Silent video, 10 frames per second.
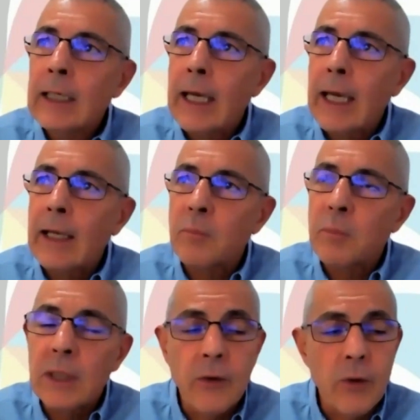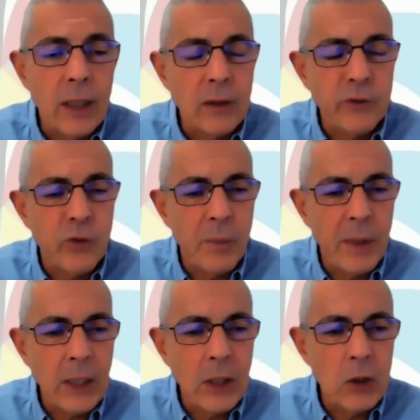and been around for
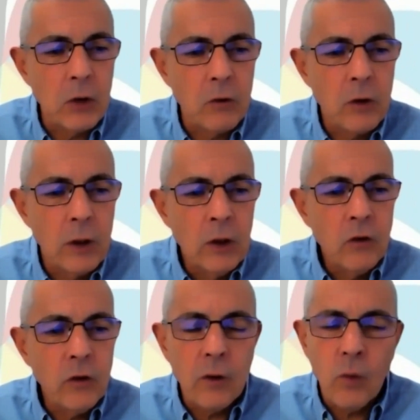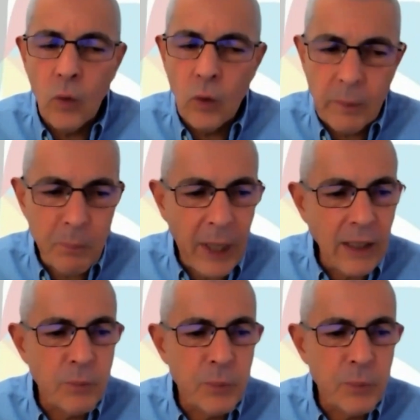many years. So all the paint